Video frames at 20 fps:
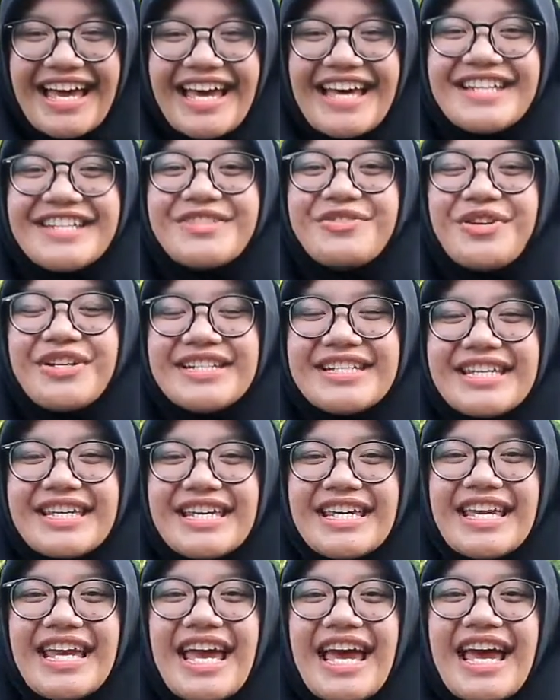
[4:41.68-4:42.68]
A
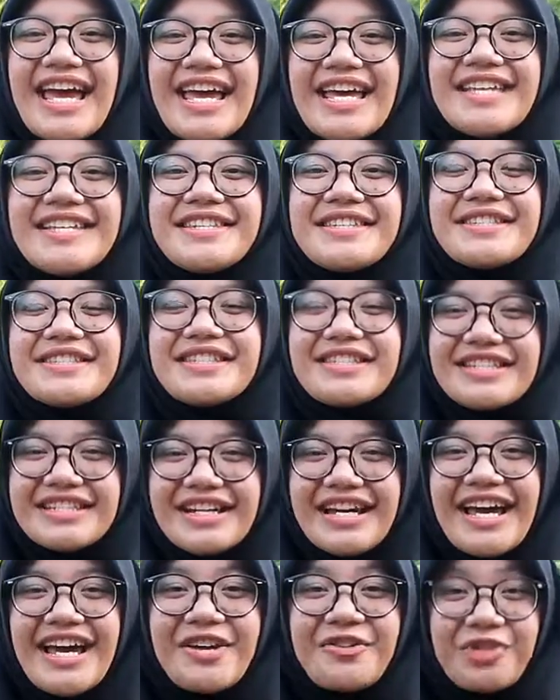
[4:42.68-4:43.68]
treaty is
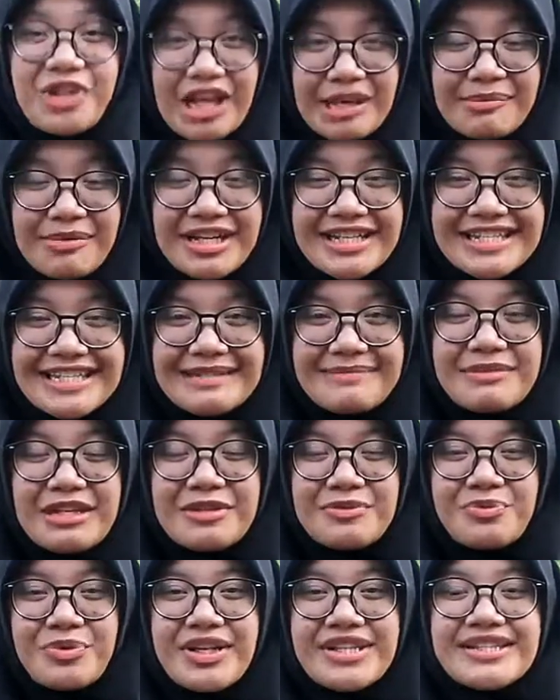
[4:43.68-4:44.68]
the agreements
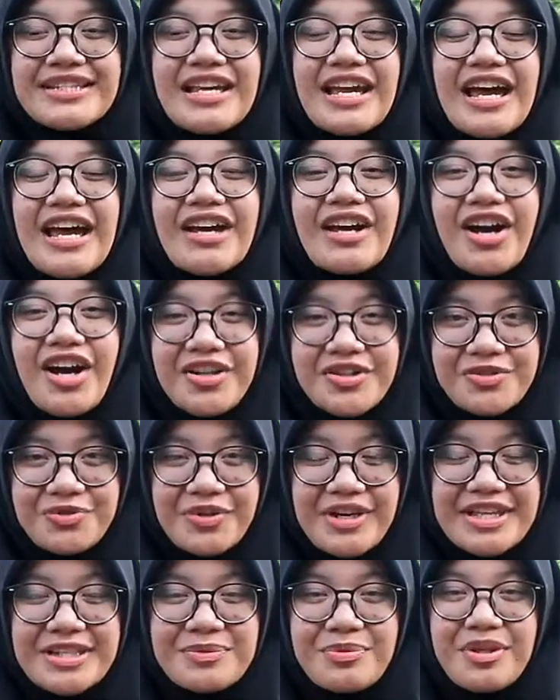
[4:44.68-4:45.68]
between
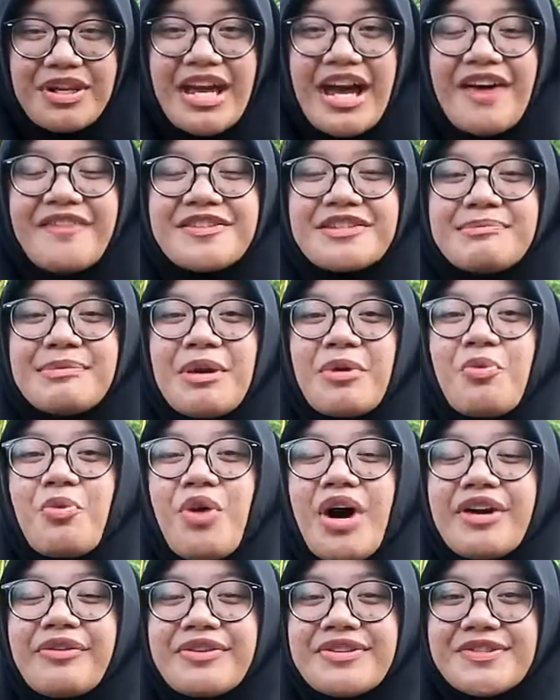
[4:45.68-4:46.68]
countries when they have to make
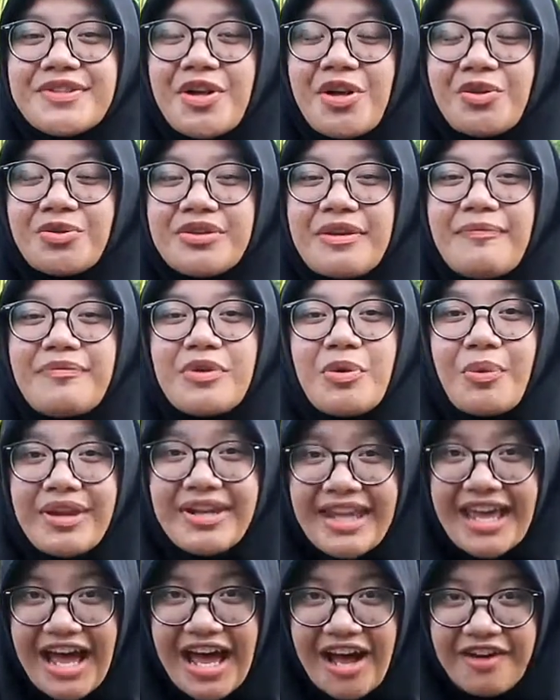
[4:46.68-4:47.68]
one result when
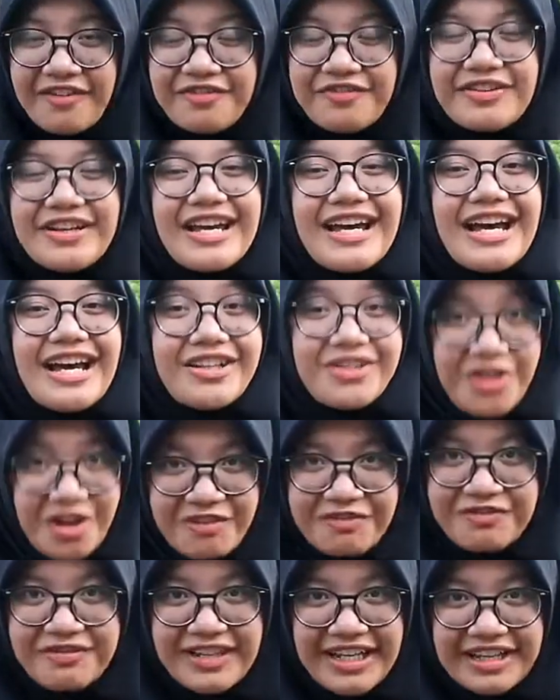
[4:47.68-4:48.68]
they have a
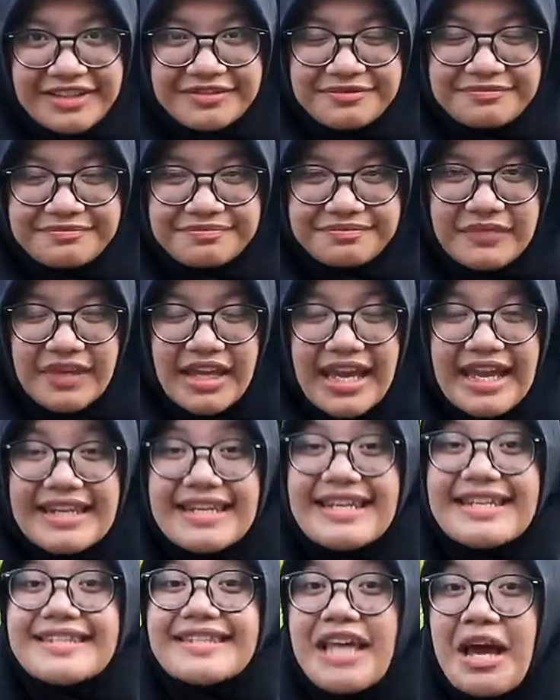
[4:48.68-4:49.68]
conflict.
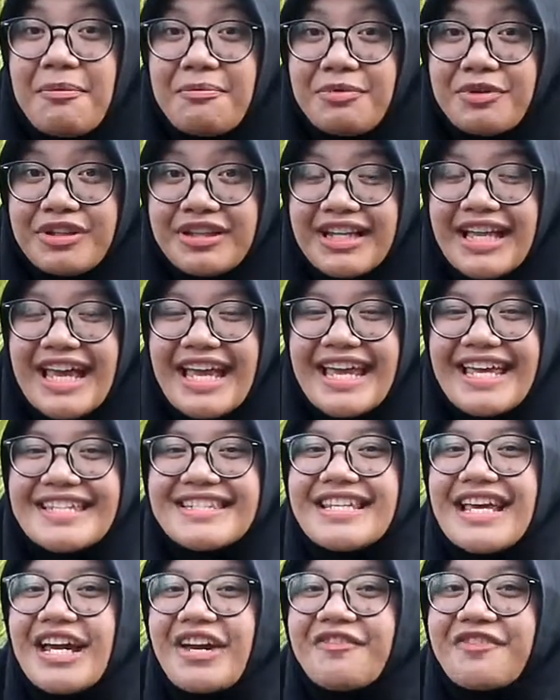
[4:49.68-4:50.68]
The example
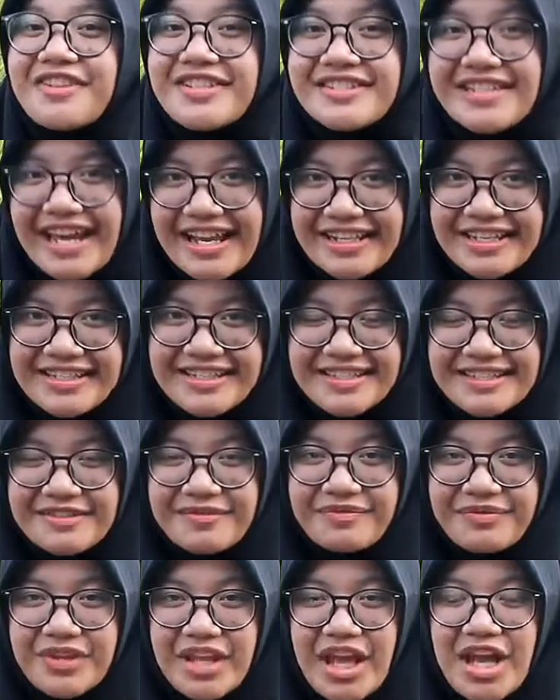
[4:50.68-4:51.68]
is like Versailles.
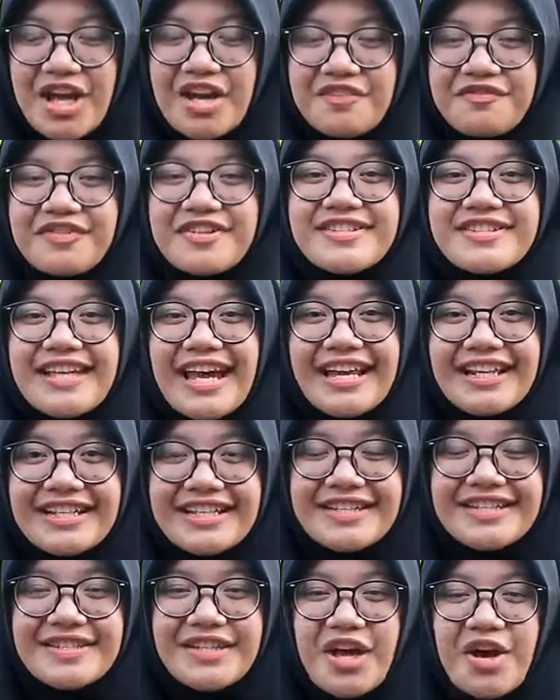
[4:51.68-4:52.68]

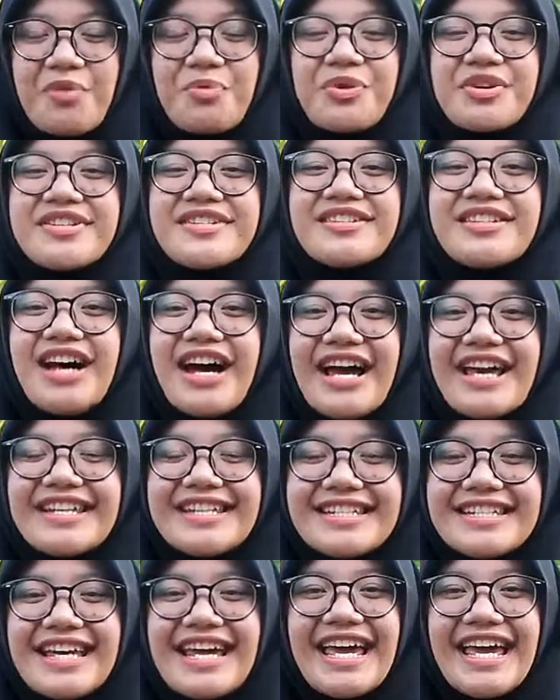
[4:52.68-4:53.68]
Versailles were
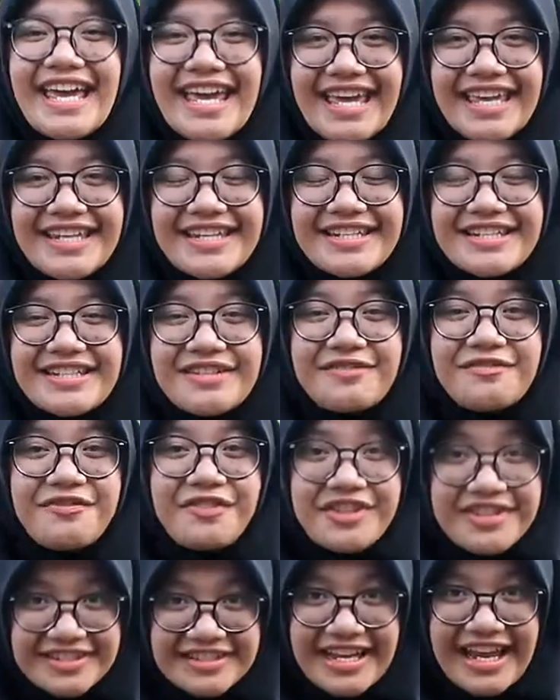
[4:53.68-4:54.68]
signed in the
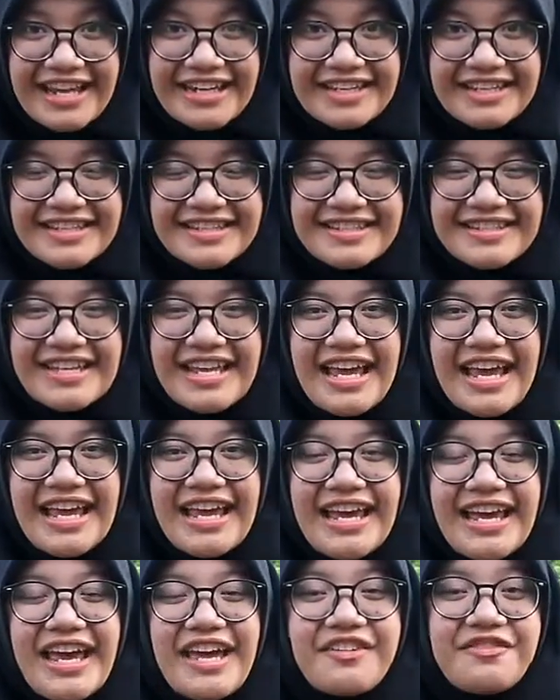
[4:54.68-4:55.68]
Versailles
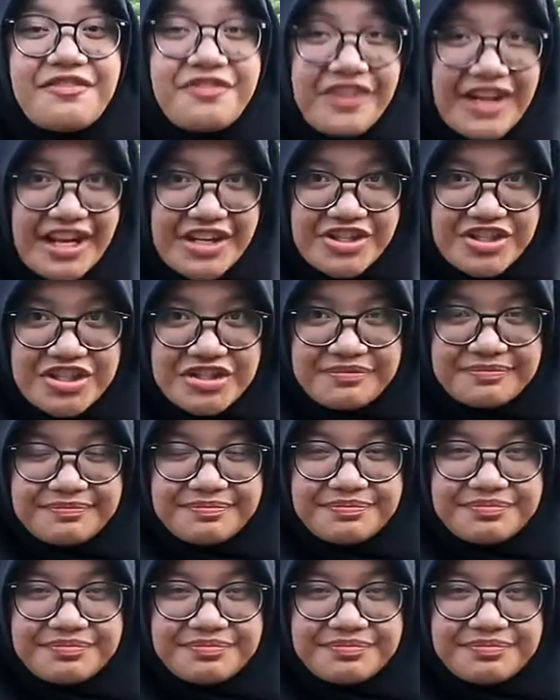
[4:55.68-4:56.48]
in French.